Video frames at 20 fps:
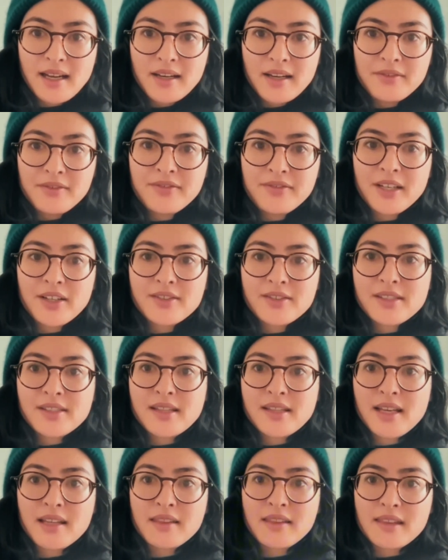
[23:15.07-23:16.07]
I've felt
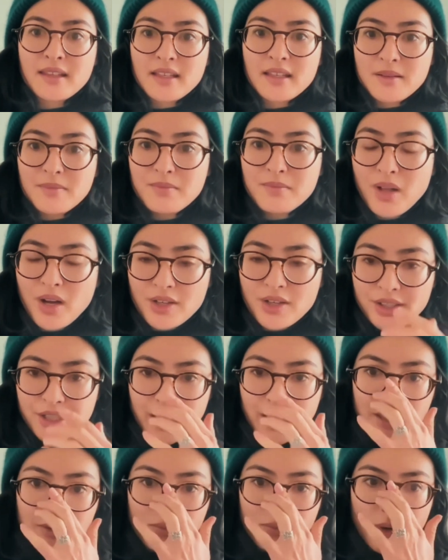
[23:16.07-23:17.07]
that the
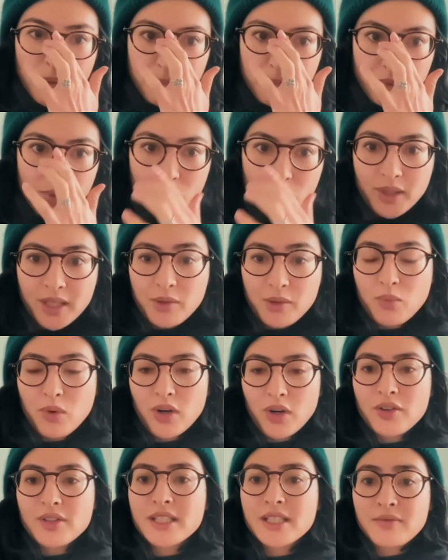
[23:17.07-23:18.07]
blockchain Web3
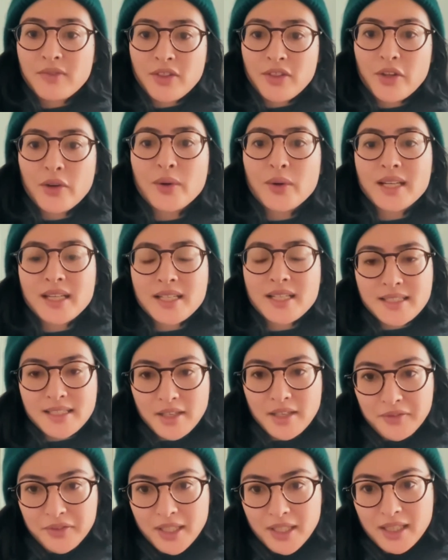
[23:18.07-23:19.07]
world, even though it is
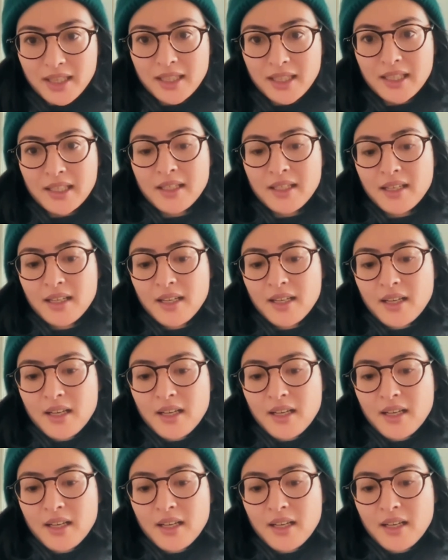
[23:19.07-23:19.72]
definitely